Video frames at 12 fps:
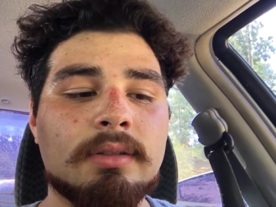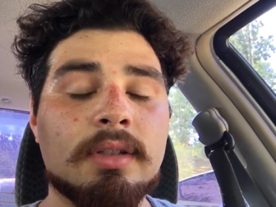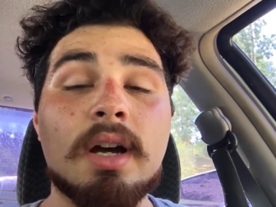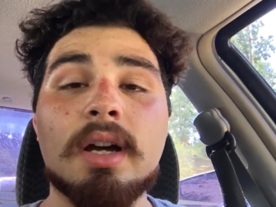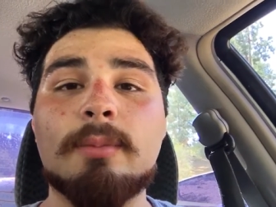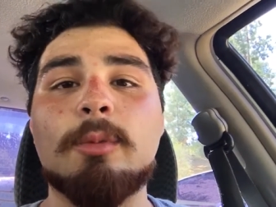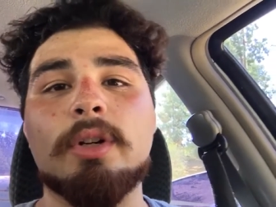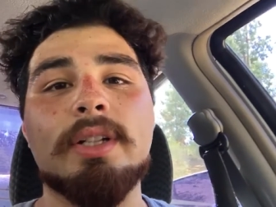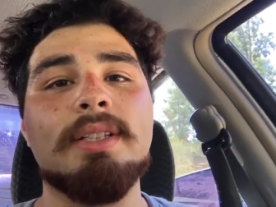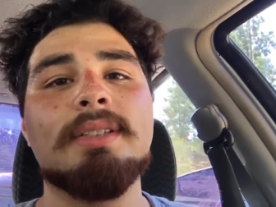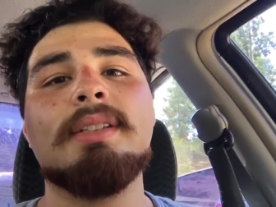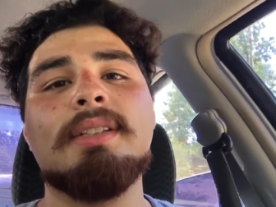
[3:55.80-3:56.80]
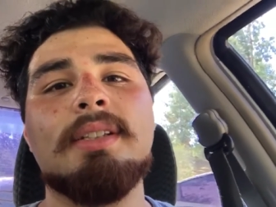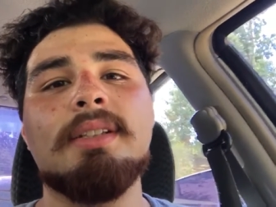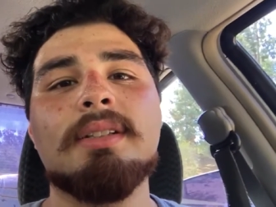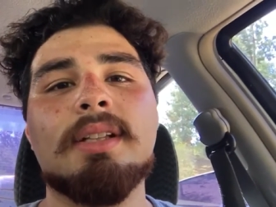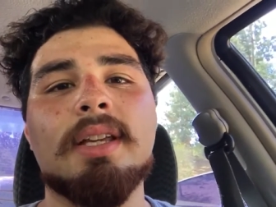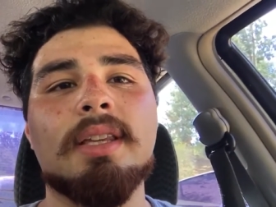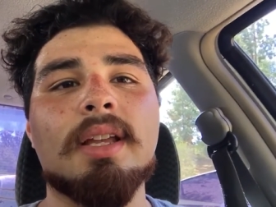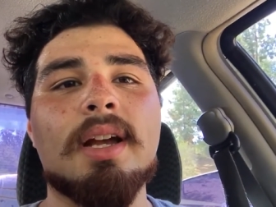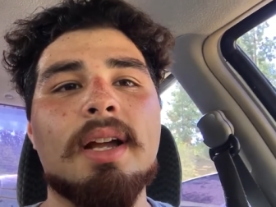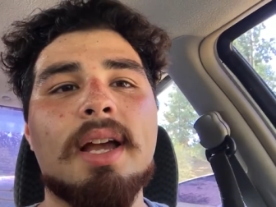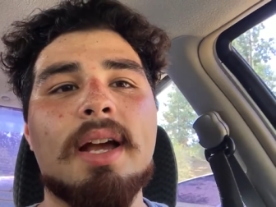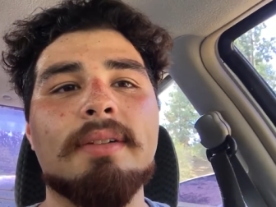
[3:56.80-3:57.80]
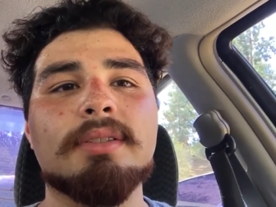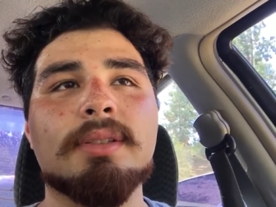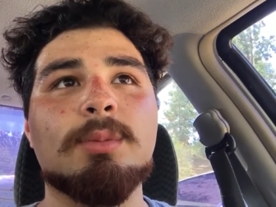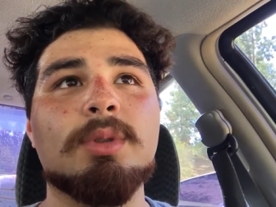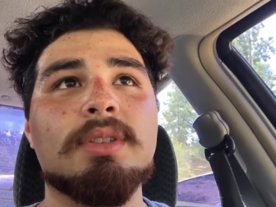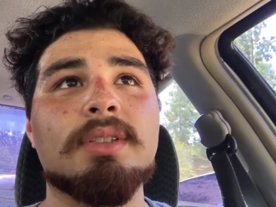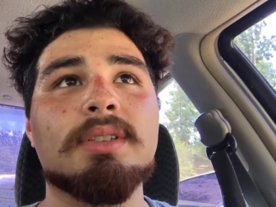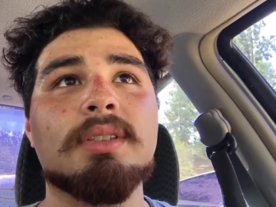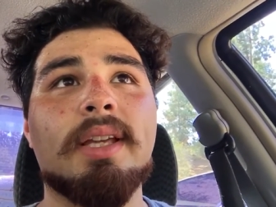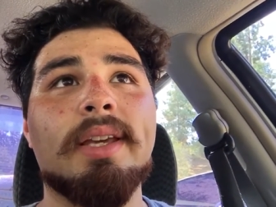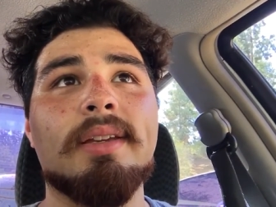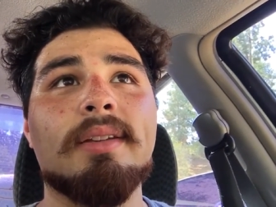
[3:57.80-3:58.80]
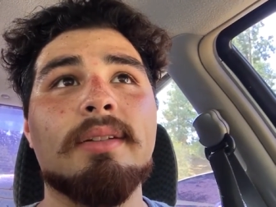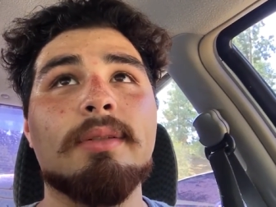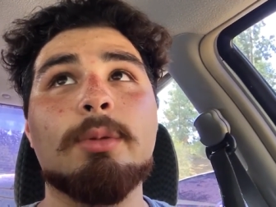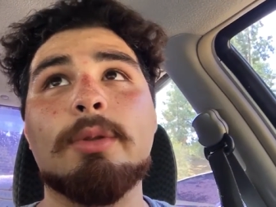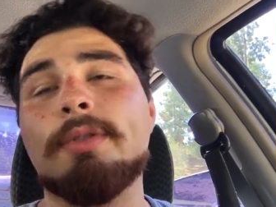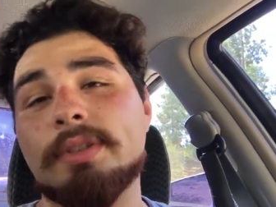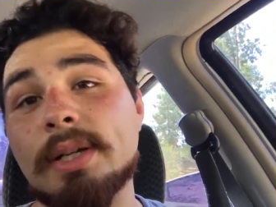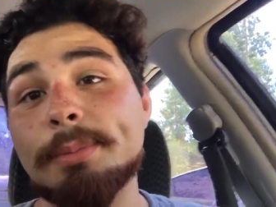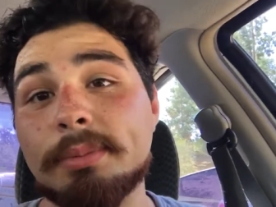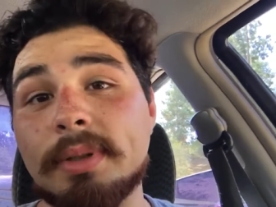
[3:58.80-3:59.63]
talk more easily like not have someone just like well for example